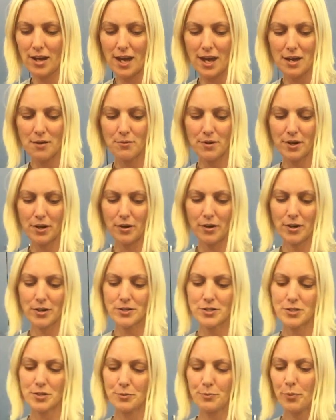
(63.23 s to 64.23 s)
Okay, we're going
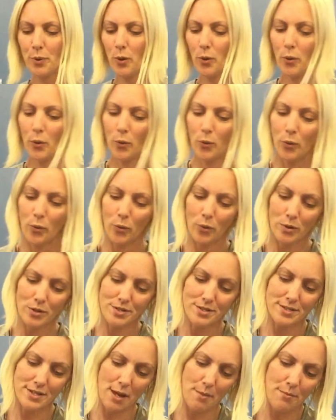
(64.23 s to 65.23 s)
to pour
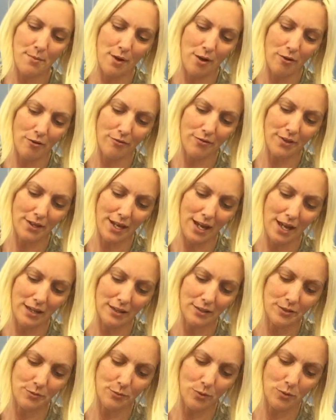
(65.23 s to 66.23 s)
some of the
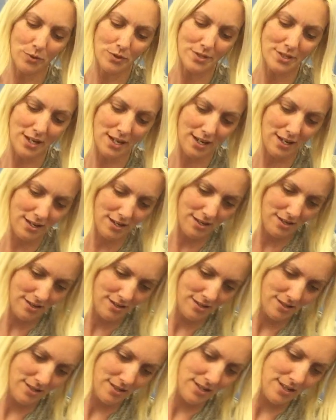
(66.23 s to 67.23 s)
coloured water
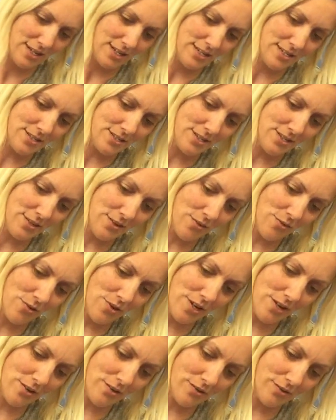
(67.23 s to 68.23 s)
into the
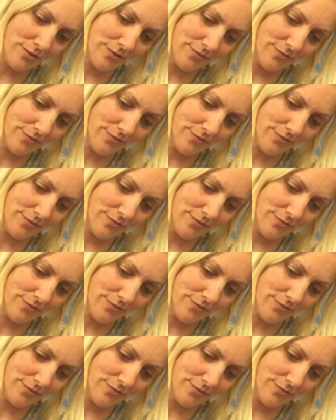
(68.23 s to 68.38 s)
oil.